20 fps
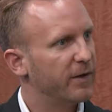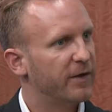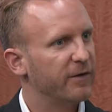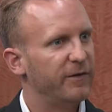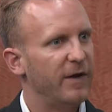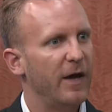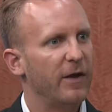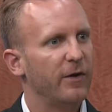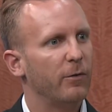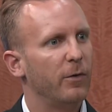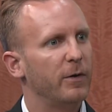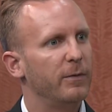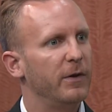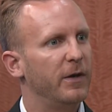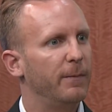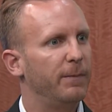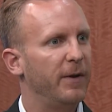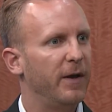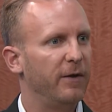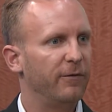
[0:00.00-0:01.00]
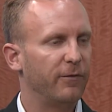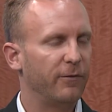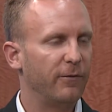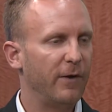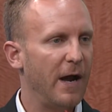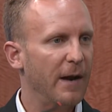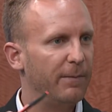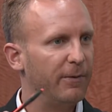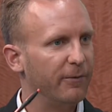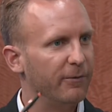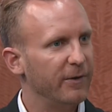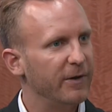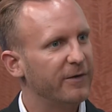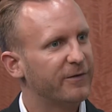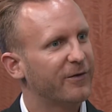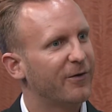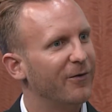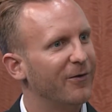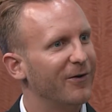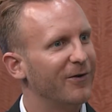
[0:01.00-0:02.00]
Because now they're wanting me to pay for rapid
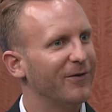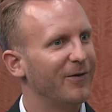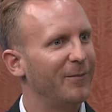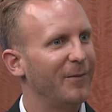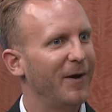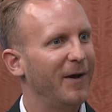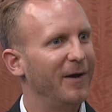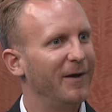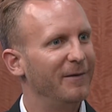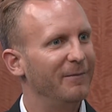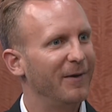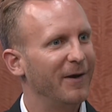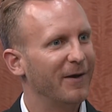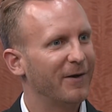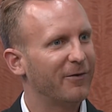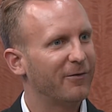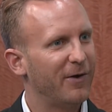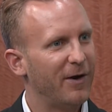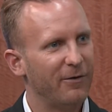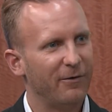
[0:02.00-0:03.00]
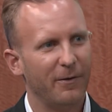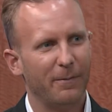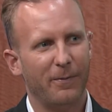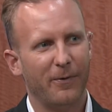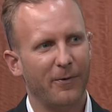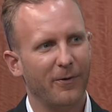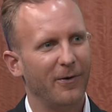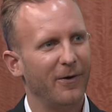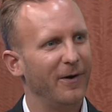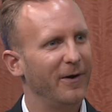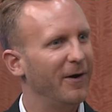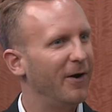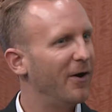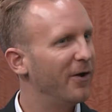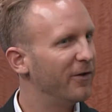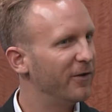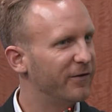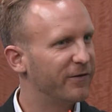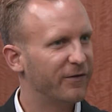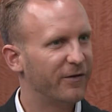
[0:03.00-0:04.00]
rescores on my credit report and
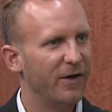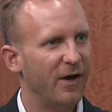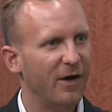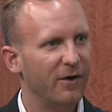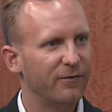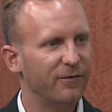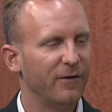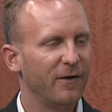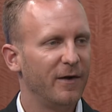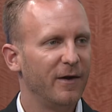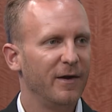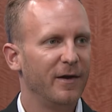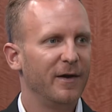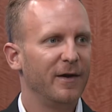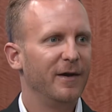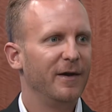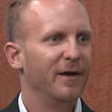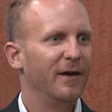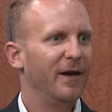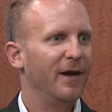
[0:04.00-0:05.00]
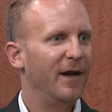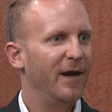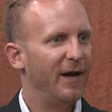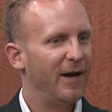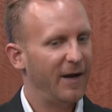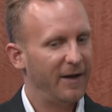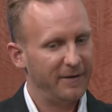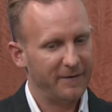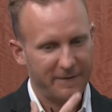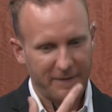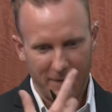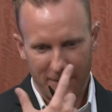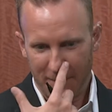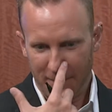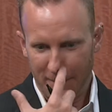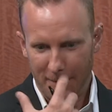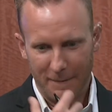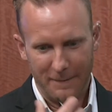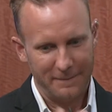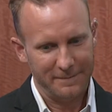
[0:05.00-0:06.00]
all this stuff. And I just
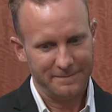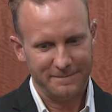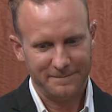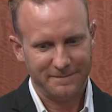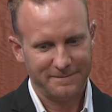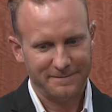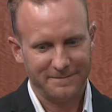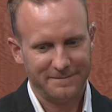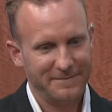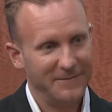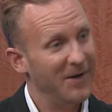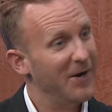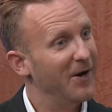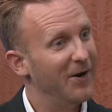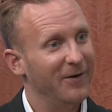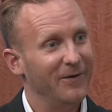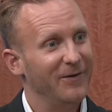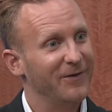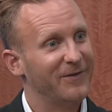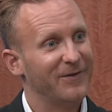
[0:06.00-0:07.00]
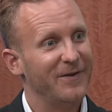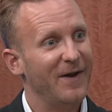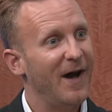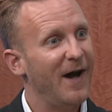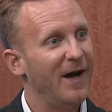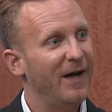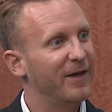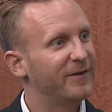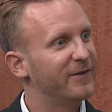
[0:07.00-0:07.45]
go, no, it's not.